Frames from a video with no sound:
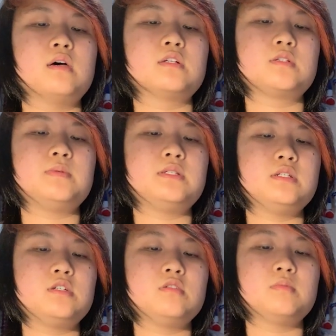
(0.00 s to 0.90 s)

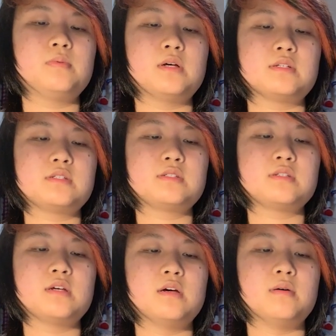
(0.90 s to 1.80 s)
LGBTQ plus
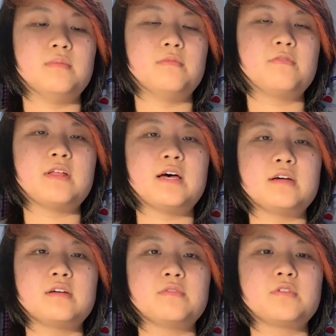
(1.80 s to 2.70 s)

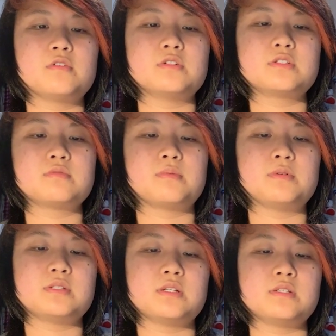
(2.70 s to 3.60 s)
flag, of course,
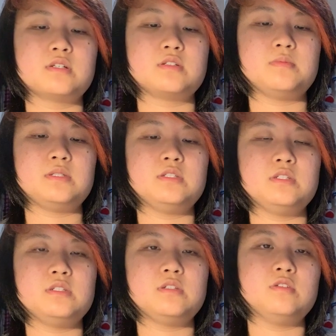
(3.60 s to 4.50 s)
represents
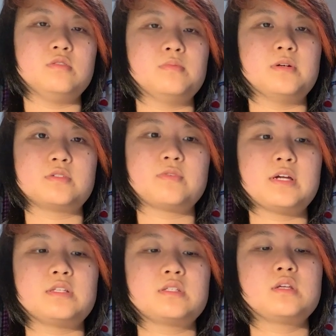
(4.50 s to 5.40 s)
LGBTQ plus
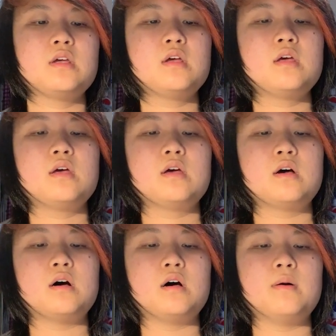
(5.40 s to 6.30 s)
rights,
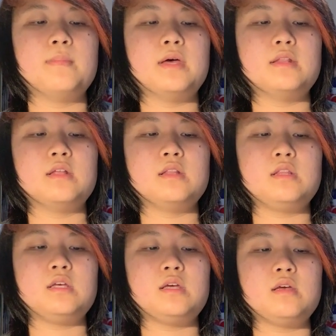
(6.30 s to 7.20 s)
and then
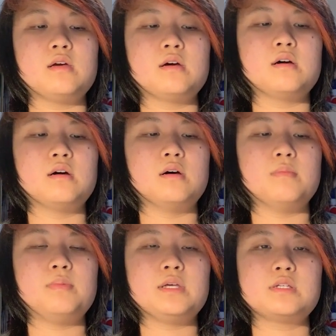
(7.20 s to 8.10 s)
the
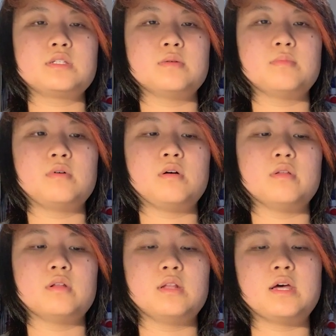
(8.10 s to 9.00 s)
pink symbol
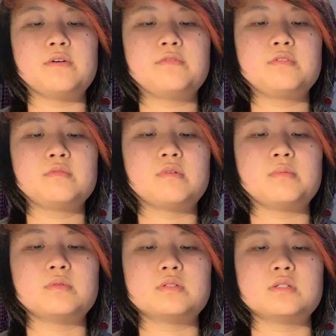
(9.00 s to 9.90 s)
on the left
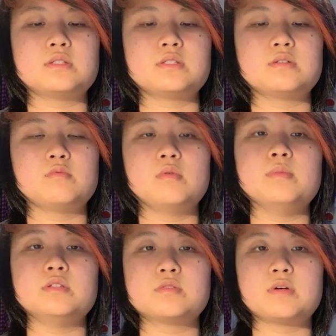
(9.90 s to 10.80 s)
represents
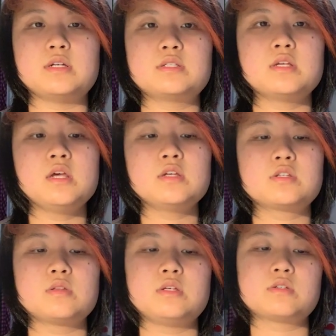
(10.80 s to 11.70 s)
women's rights.
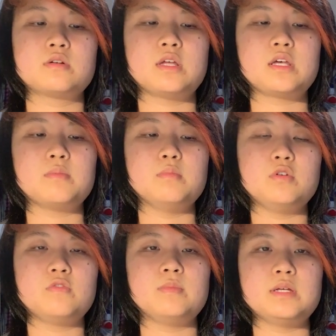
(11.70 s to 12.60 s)
So these are
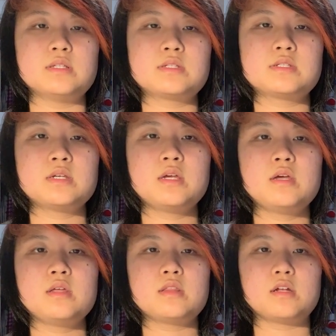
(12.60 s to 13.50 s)
movements
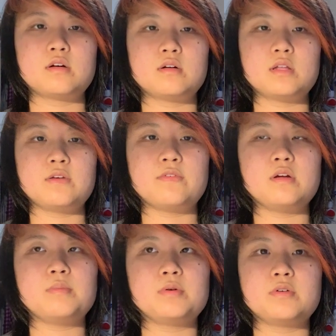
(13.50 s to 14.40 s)
that are
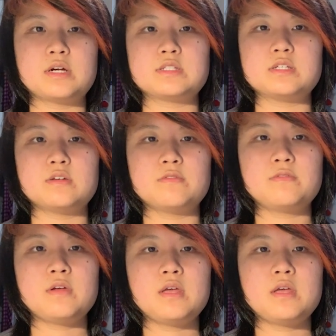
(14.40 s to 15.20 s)
very progressive